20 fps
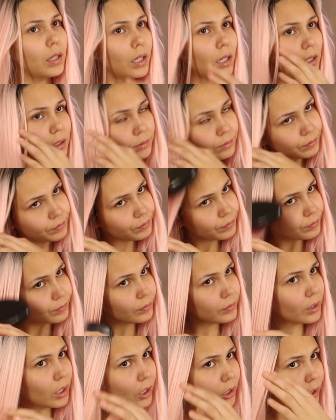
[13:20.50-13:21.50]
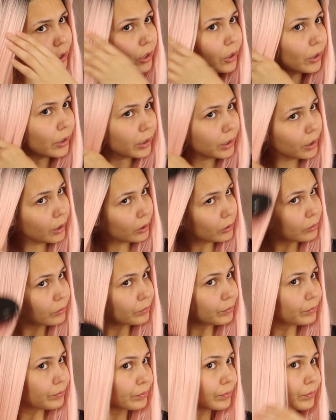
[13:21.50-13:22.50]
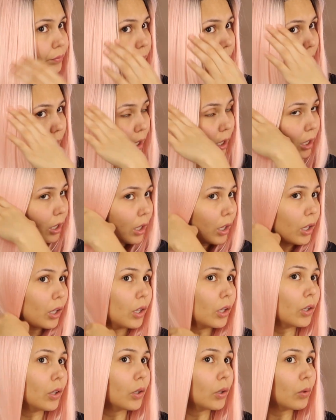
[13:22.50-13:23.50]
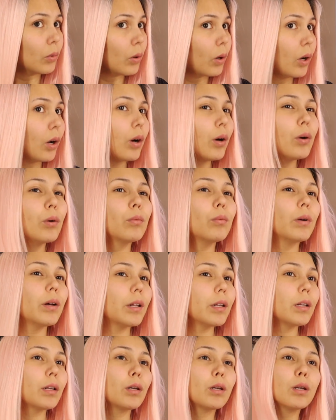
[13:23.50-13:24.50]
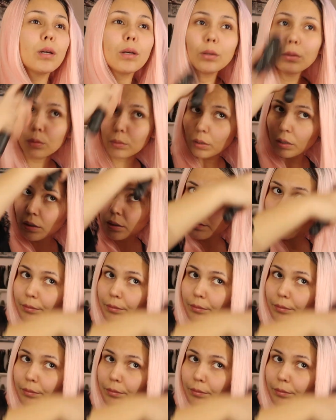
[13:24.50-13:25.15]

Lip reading: Yeah, you already know. You already know.